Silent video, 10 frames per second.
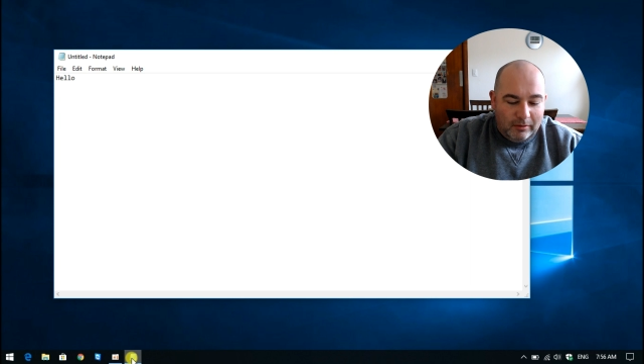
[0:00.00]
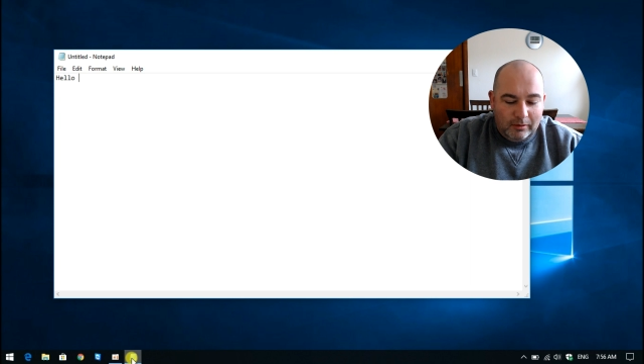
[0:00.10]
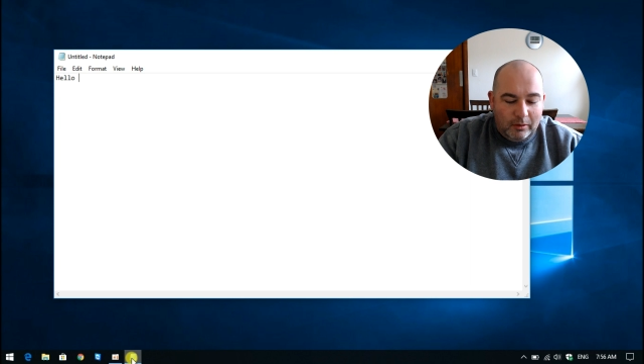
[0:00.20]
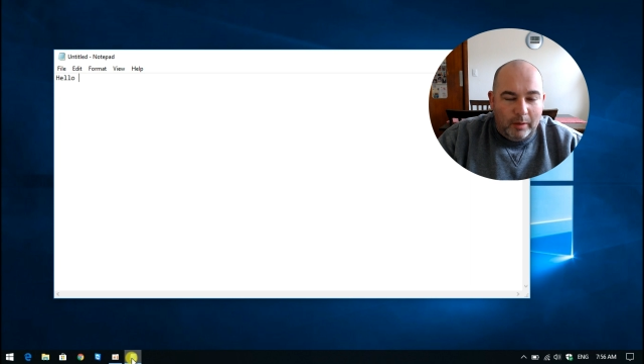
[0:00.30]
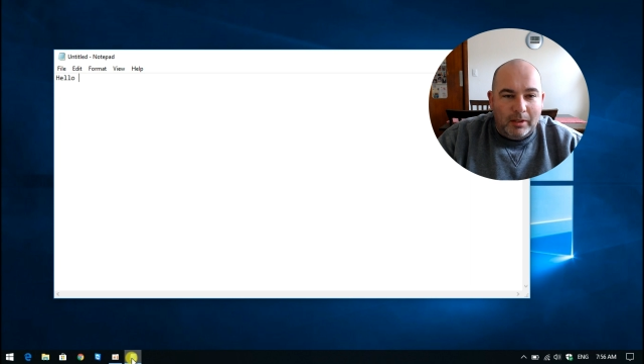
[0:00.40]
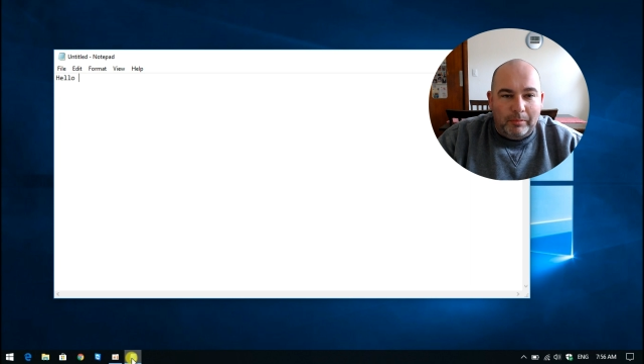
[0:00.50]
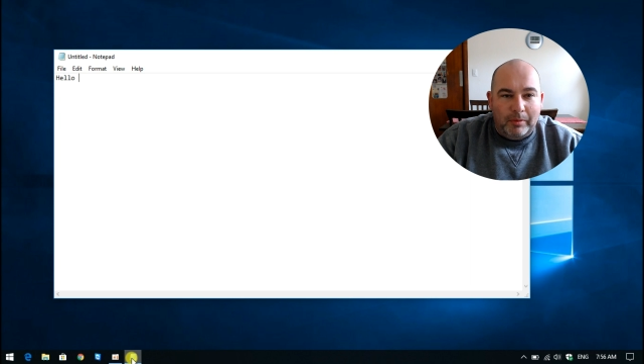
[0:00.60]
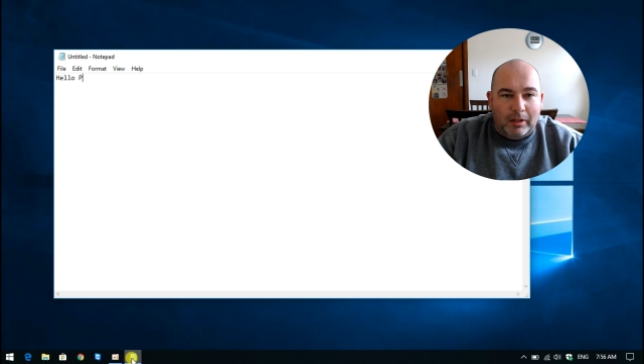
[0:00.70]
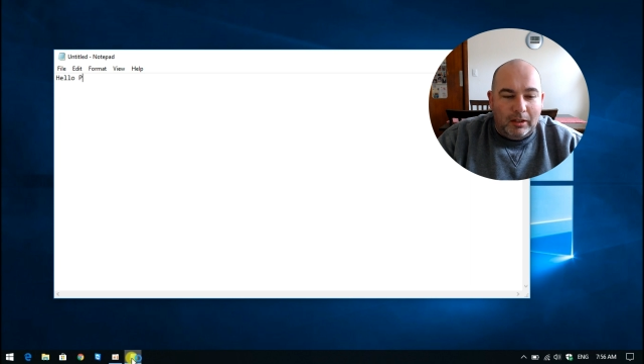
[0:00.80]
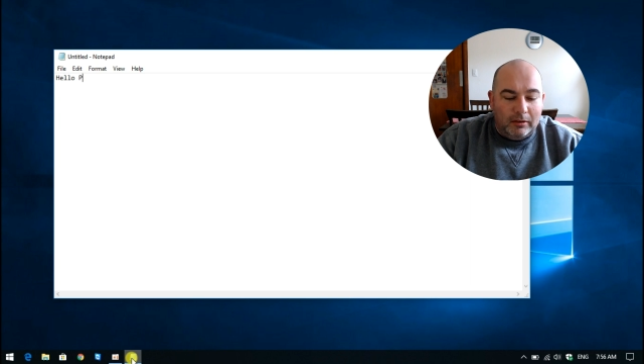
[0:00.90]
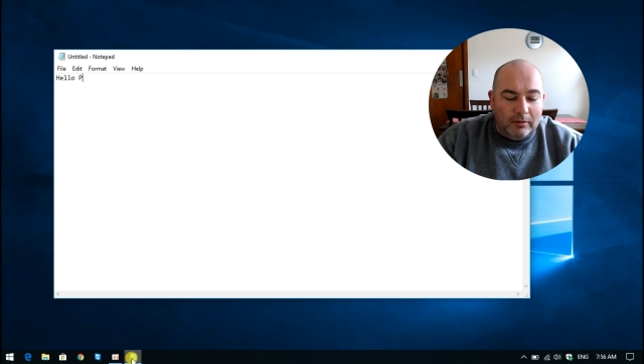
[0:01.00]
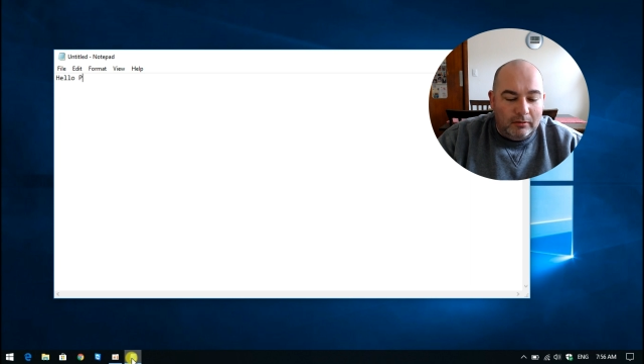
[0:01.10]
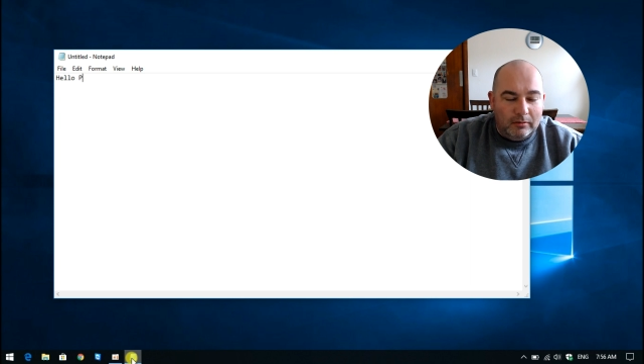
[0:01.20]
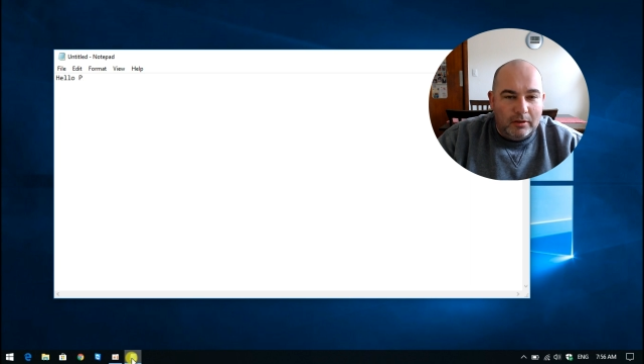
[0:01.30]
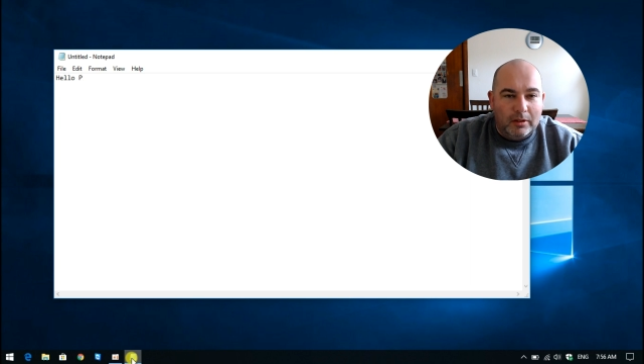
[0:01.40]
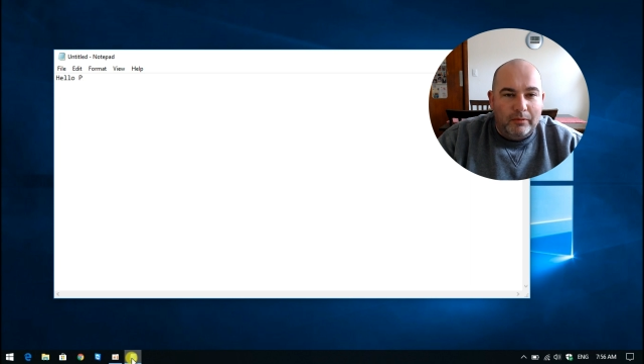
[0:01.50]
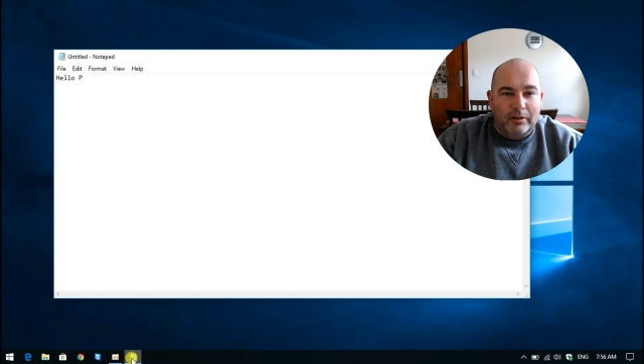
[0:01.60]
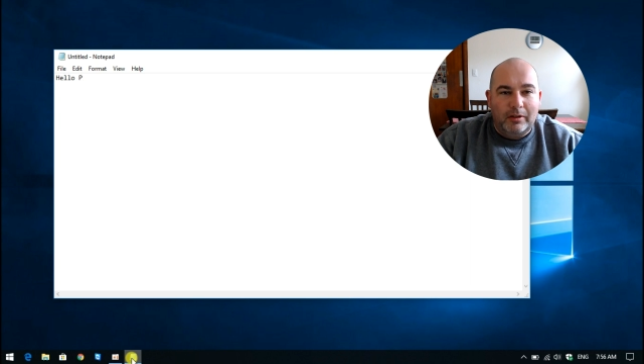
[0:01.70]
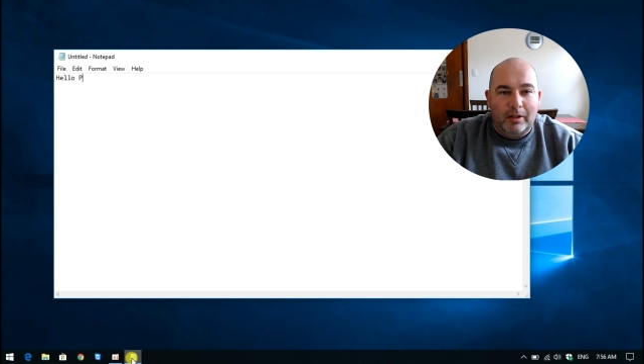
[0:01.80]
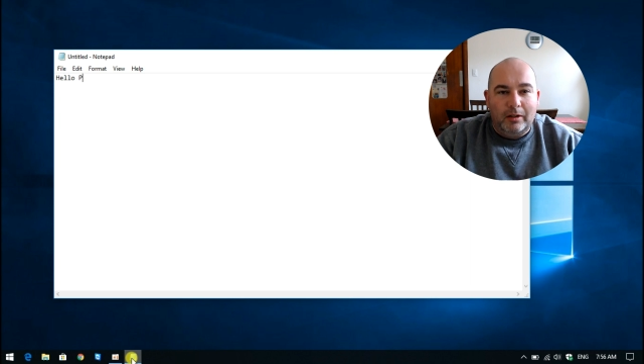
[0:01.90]
type something in just for the
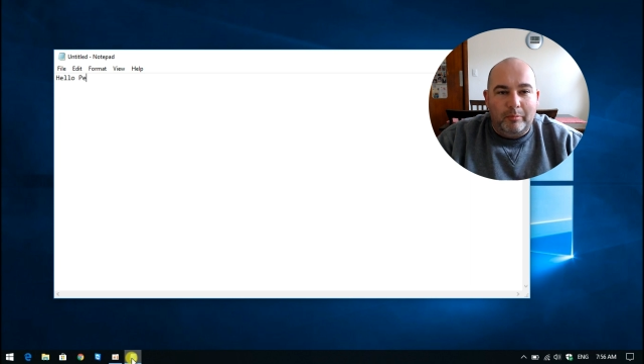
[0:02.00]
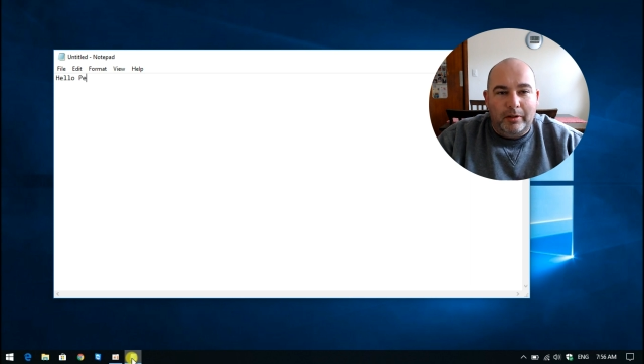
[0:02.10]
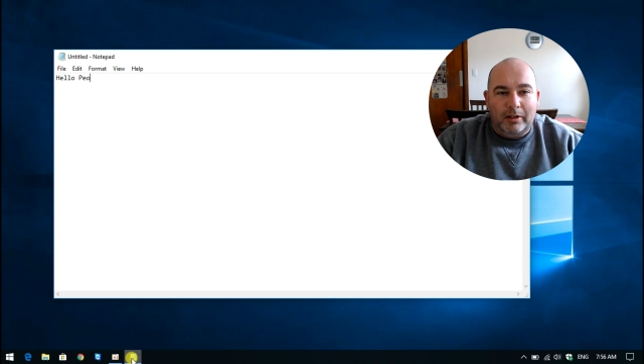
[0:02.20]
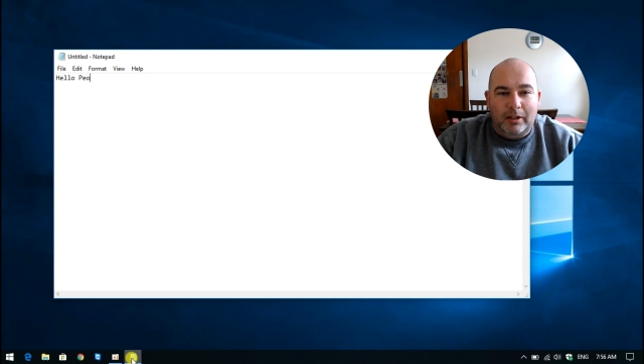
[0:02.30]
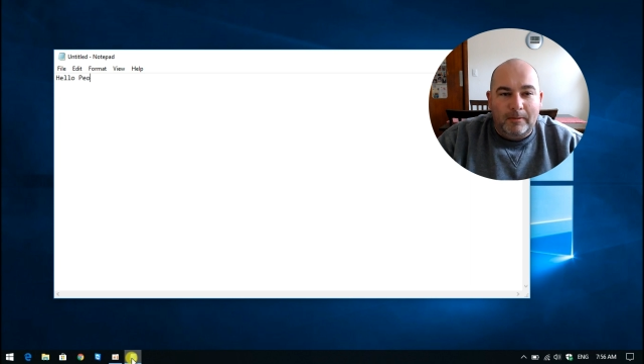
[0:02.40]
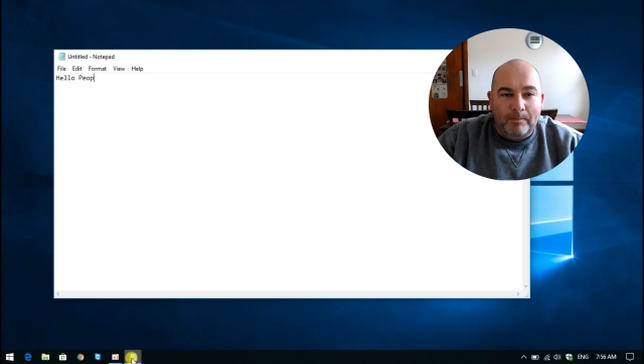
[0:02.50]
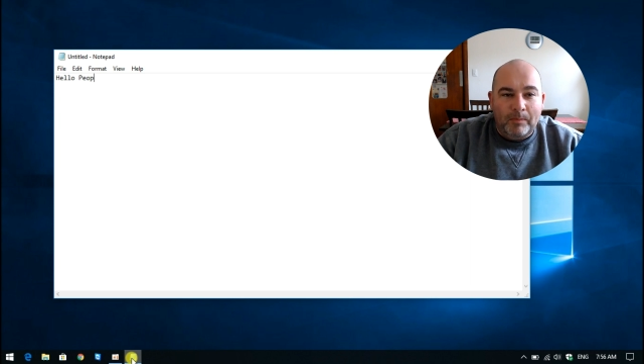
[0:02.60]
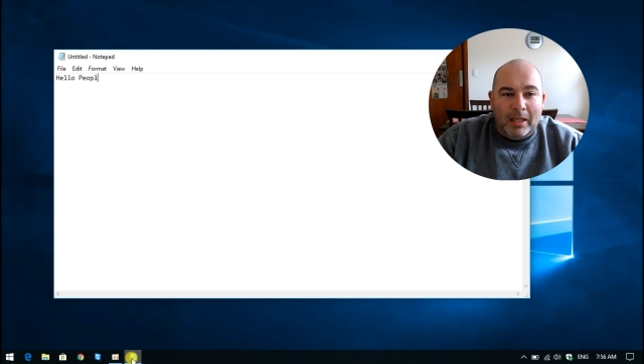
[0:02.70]
sake of printing.